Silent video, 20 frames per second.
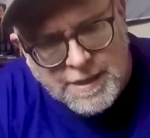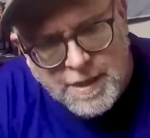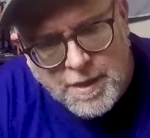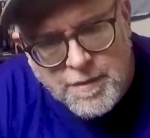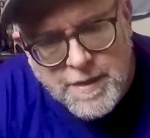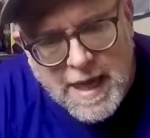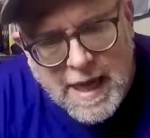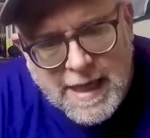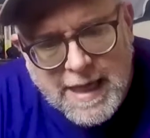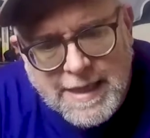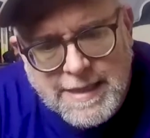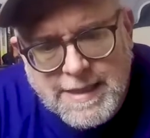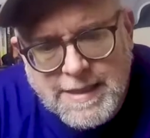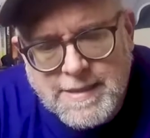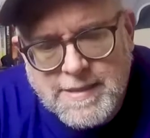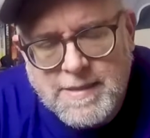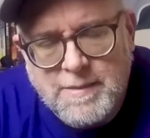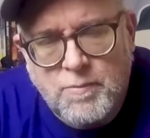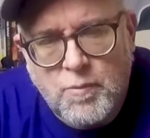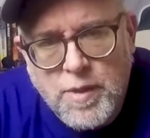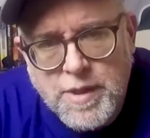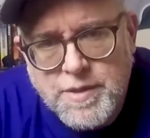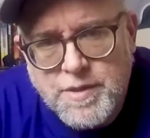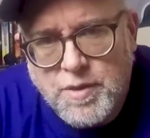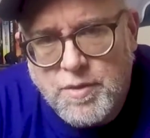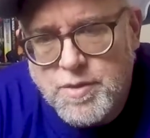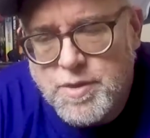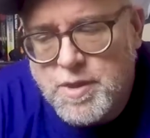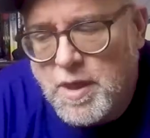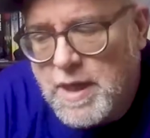do that, I did some
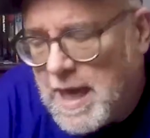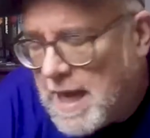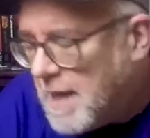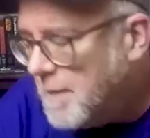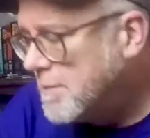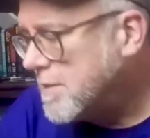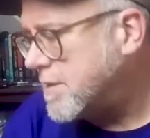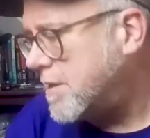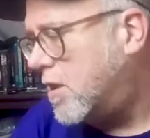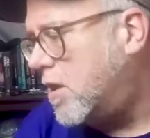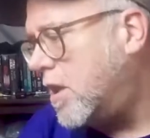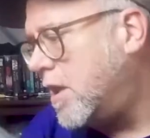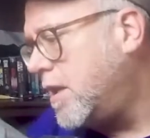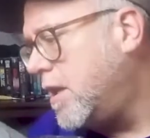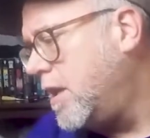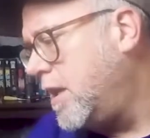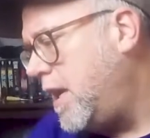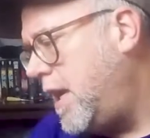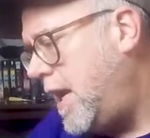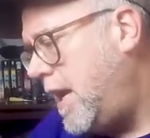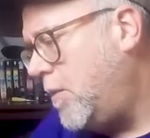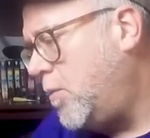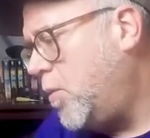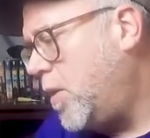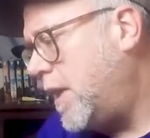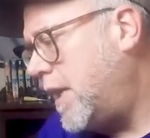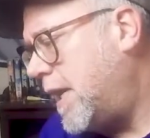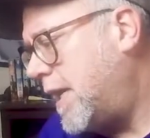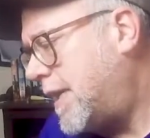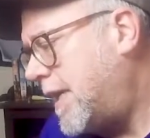research on Amazon, and
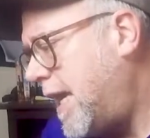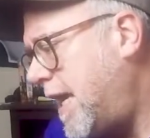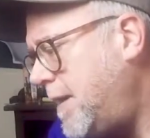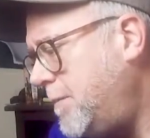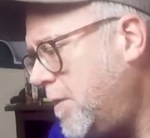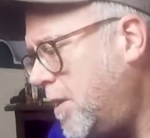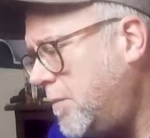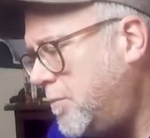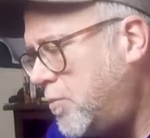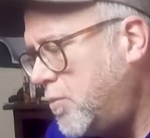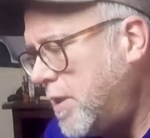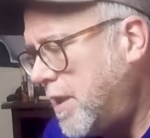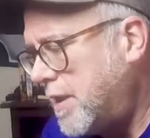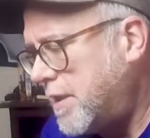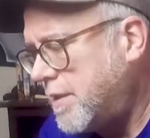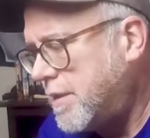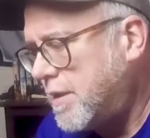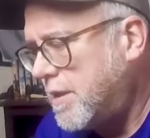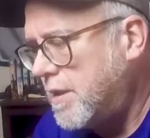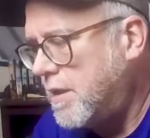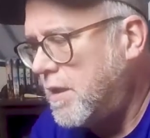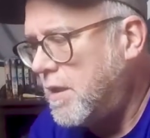what I came up with,